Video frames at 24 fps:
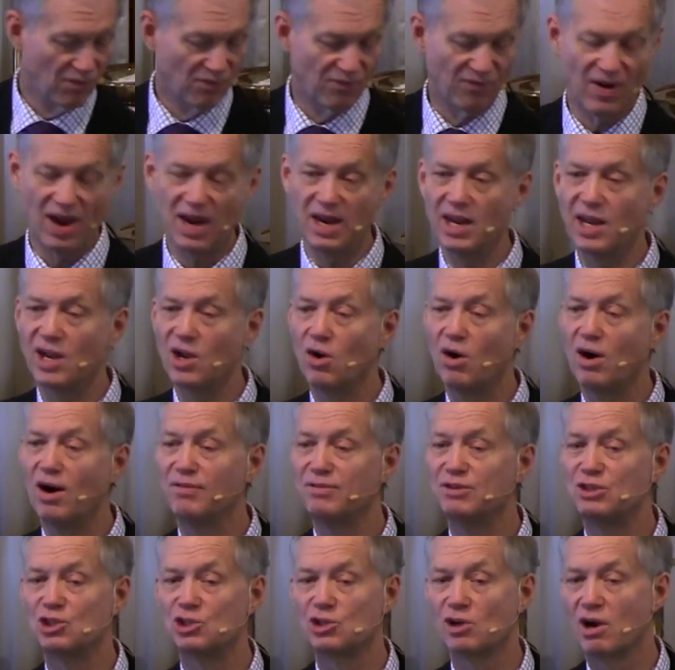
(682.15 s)
fighting off
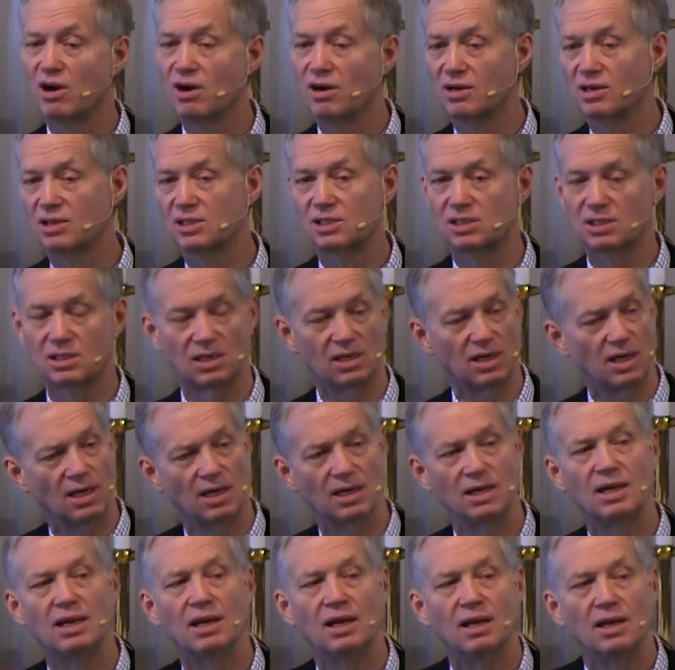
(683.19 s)
sharks
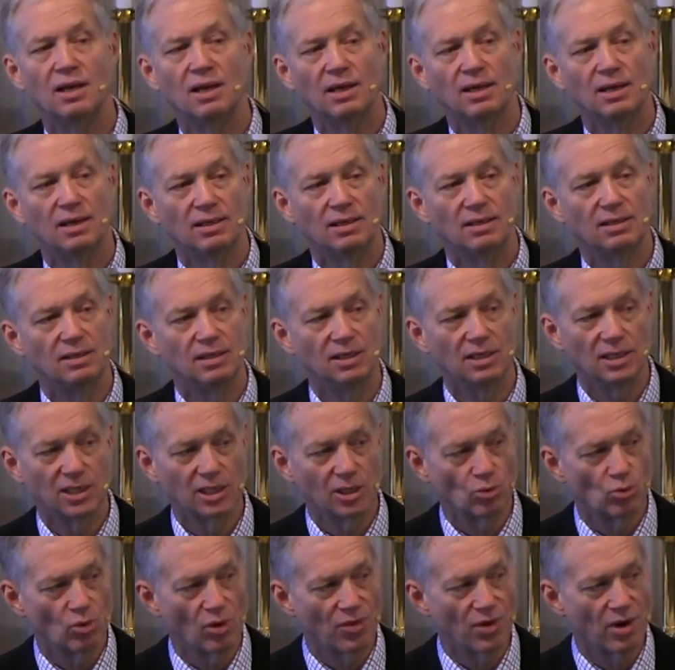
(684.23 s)
and
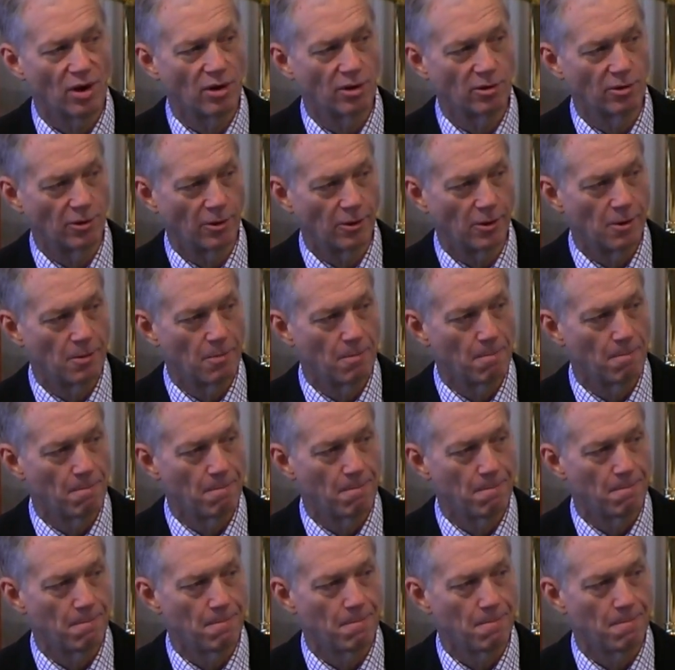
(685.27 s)
dealing with hunger.
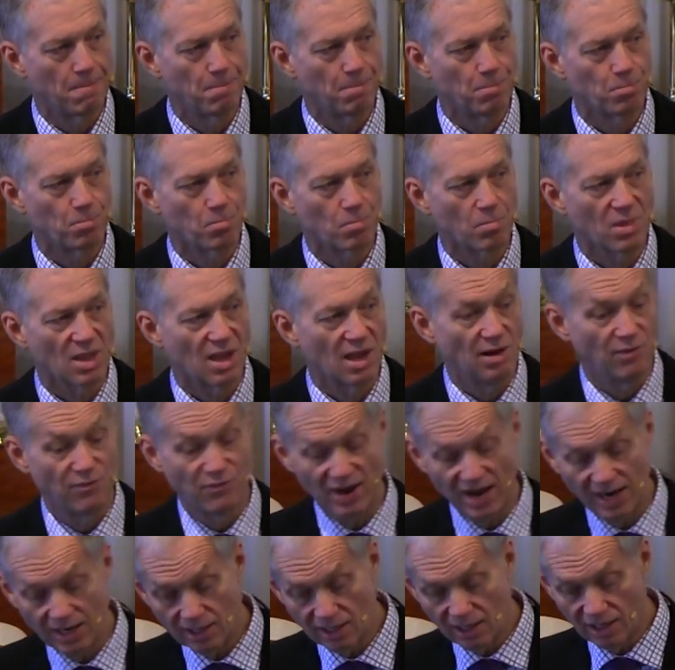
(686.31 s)
And
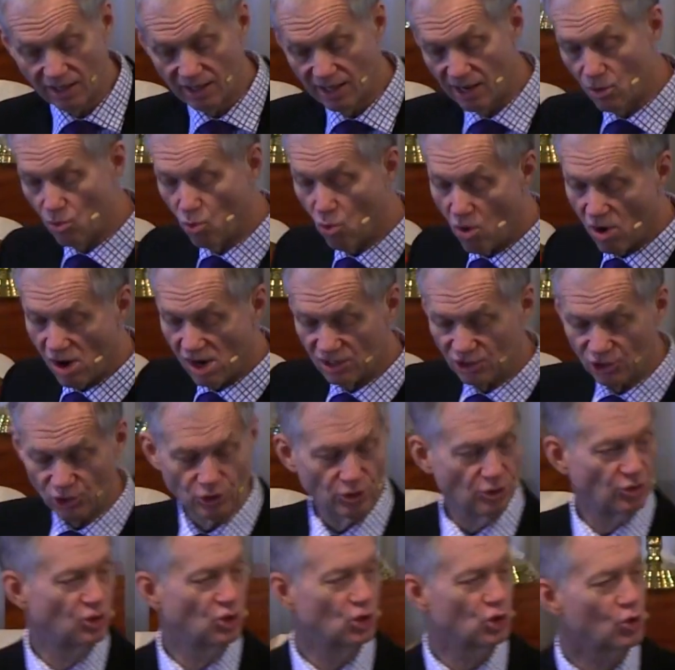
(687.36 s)
finally, they washed
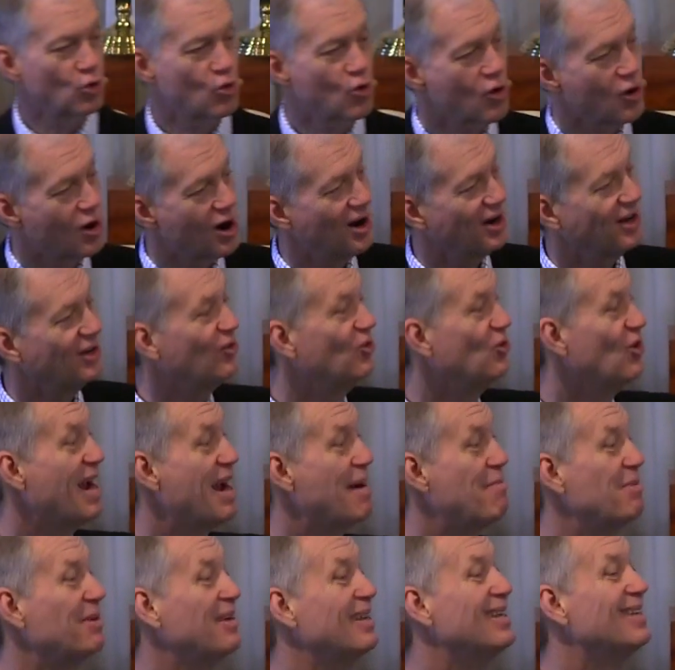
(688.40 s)
ashore on a
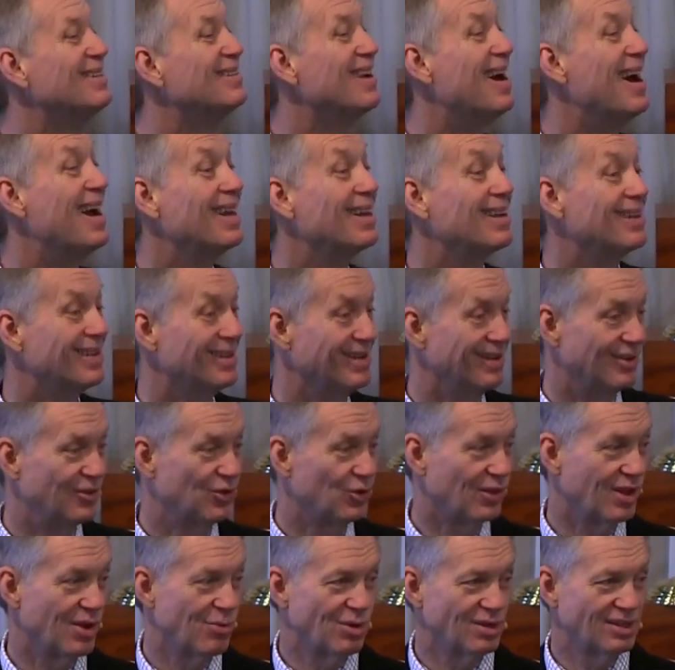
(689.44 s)
Japanese island, so
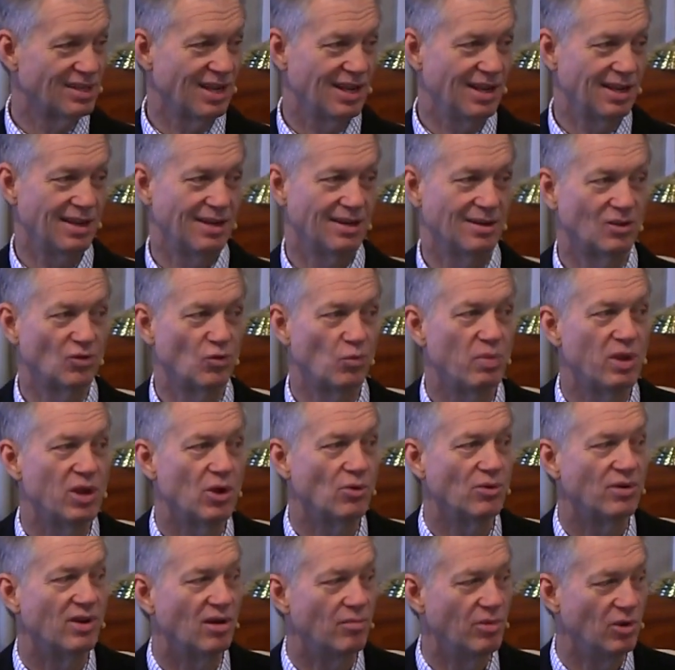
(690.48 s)
they were taken as
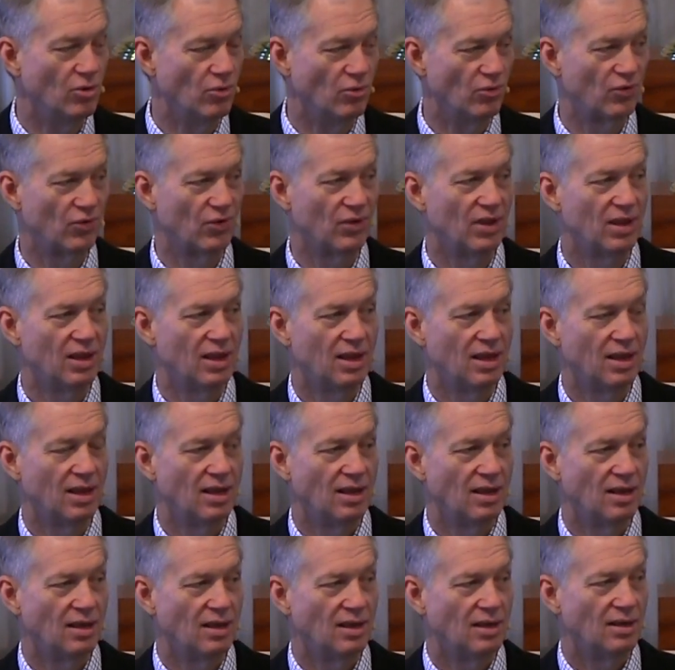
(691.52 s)
POWs.
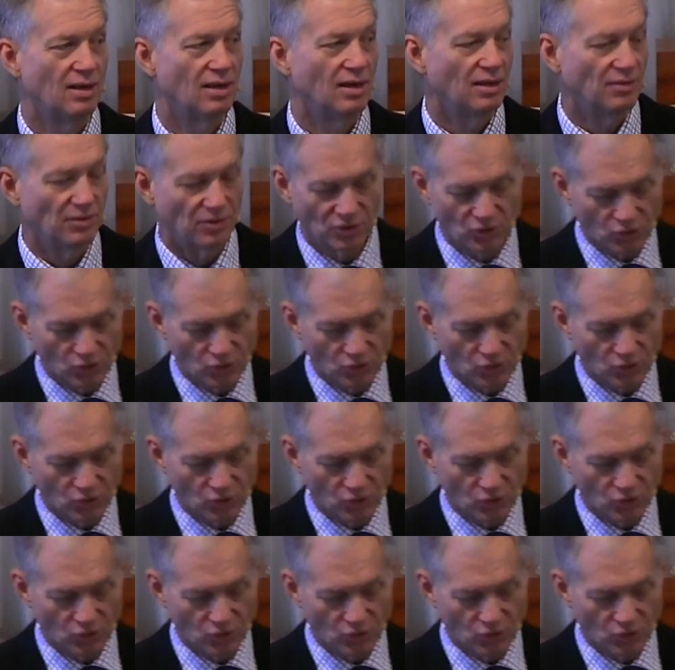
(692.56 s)
And the